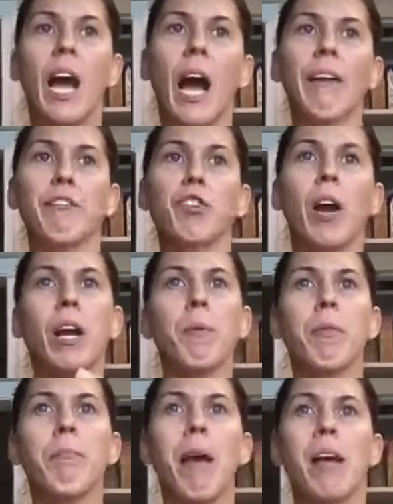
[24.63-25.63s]
I've tried it
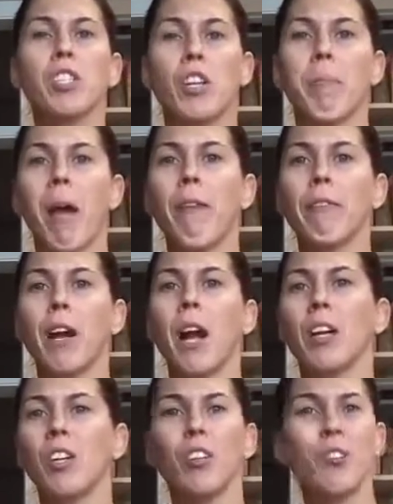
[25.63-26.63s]
with mashed up
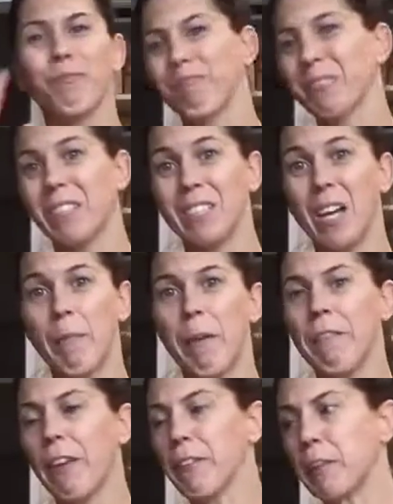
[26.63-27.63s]
avocados, not my
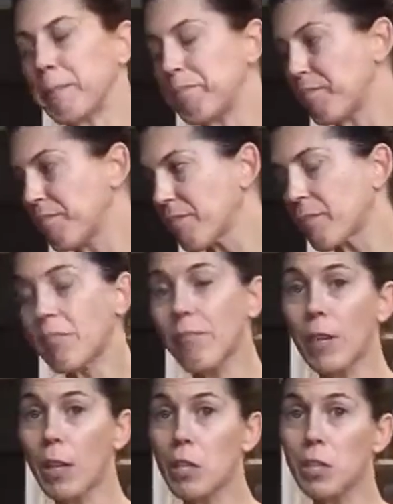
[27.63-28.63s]
favorite.
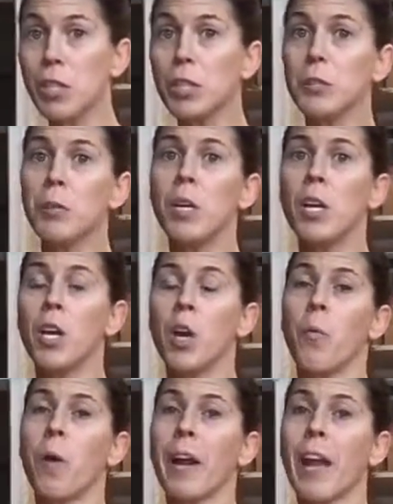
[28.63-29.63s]
So
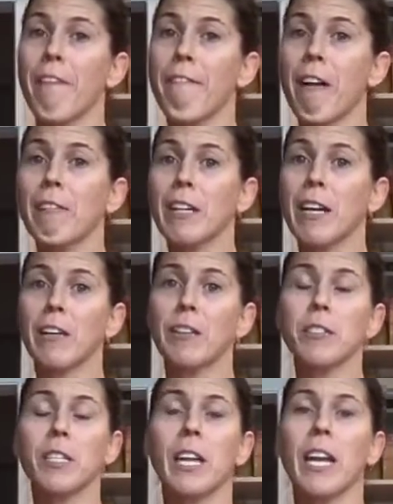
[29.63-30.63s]
when I found
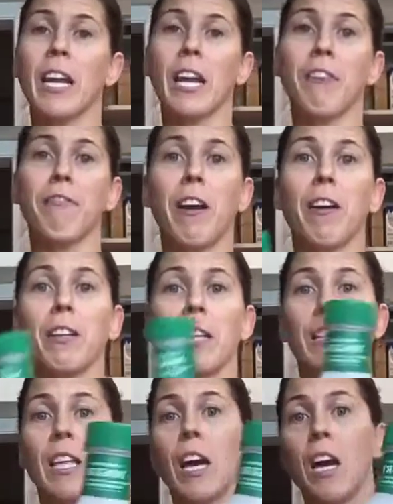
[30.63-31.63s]
out and I fell
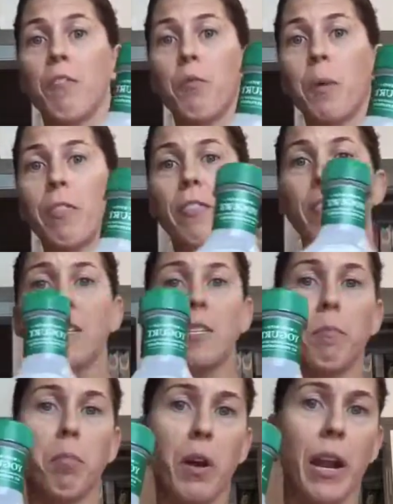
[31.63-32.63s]
in love with
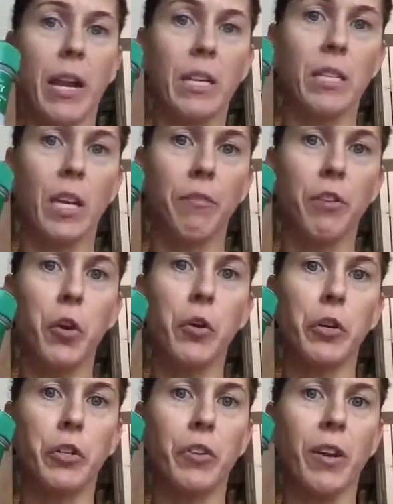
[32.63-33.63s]
this brand of
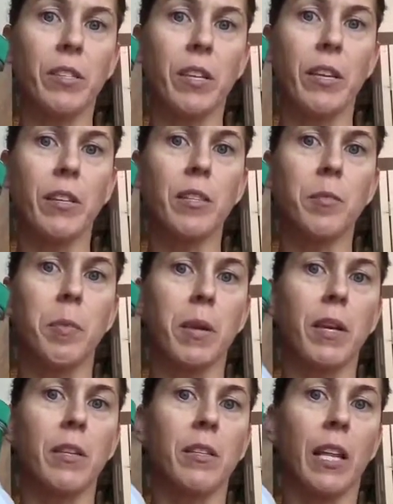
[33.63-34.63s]
yogurt dressings,
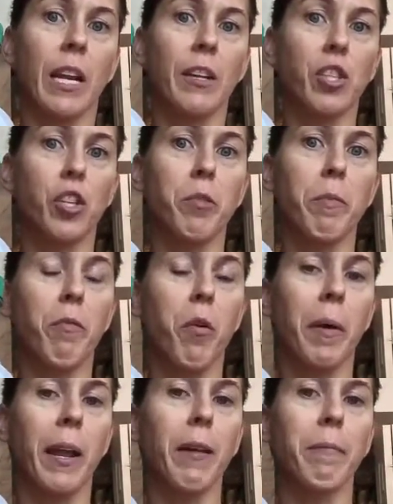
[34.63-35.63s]
because like I showed you before
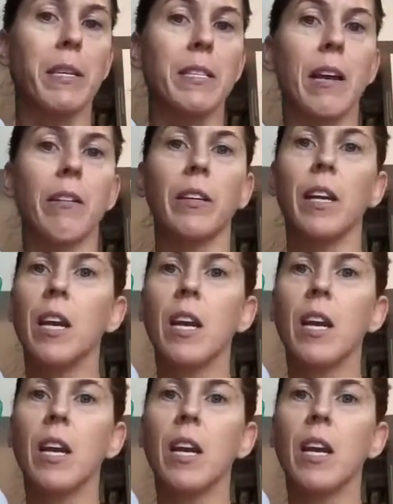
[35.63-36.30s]
when I had my salad,